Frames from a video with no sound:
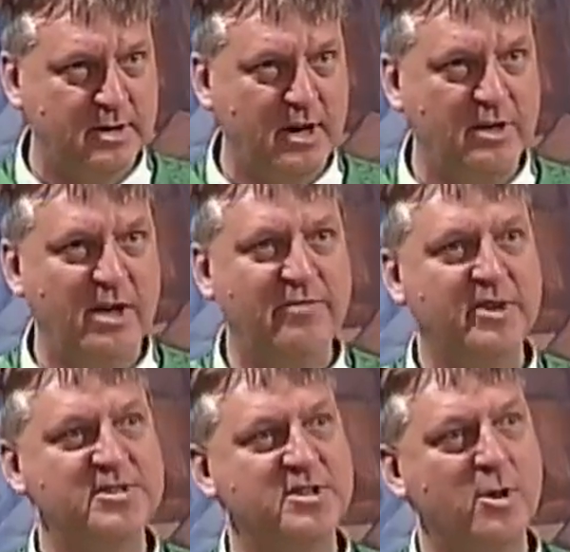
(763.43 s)
A love
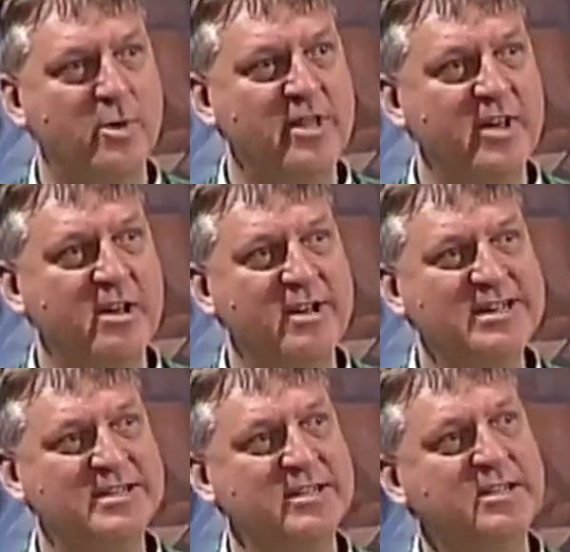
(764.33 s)
that is already there
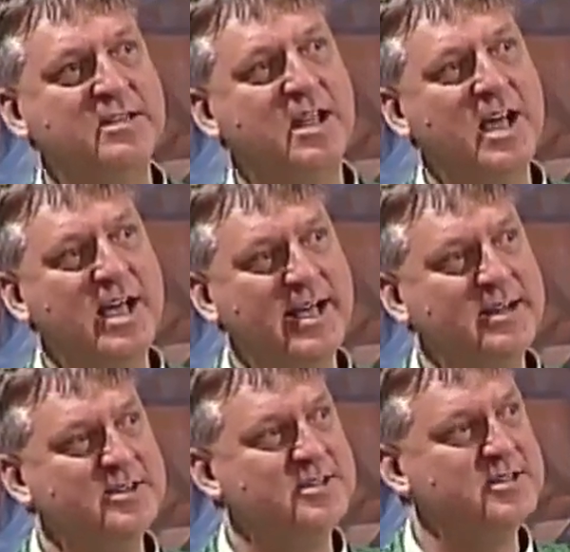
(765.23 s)
is
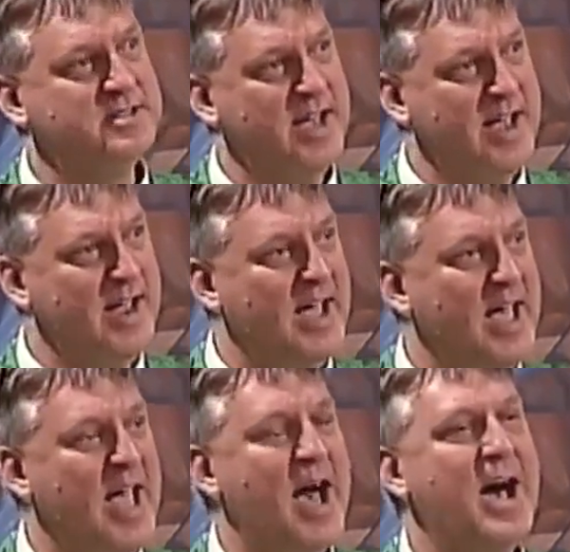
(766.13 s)
inclined to
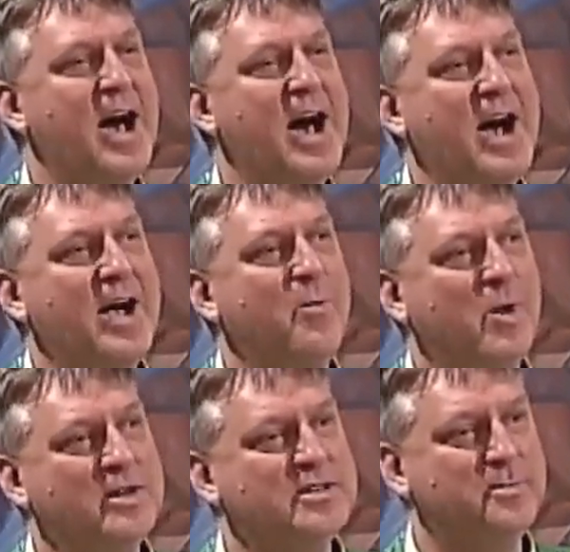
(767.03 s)
say, I
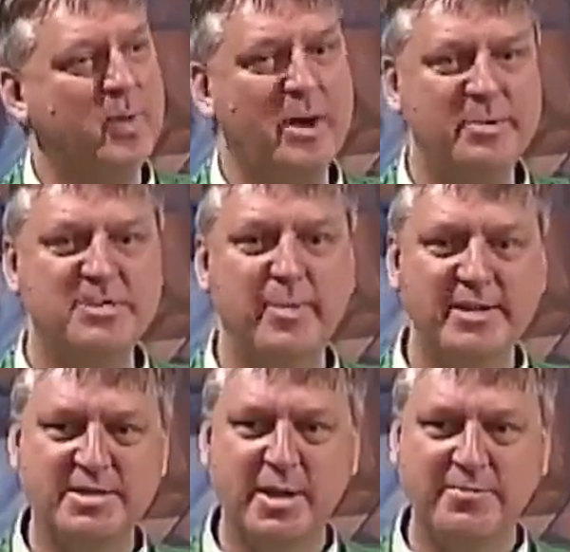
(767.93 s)
want to promise
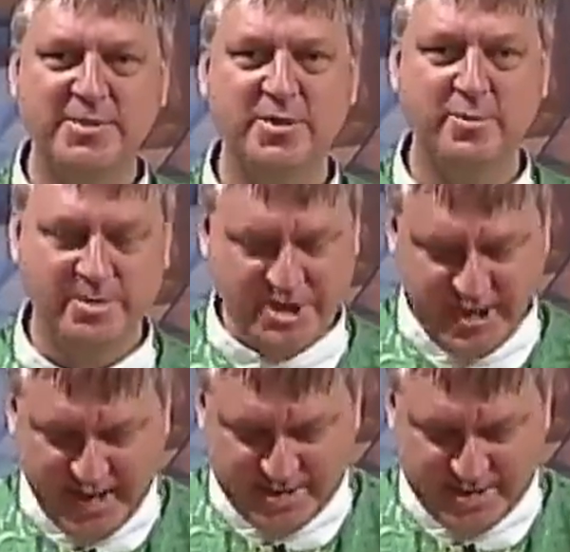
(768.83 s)
myself to you. G.K.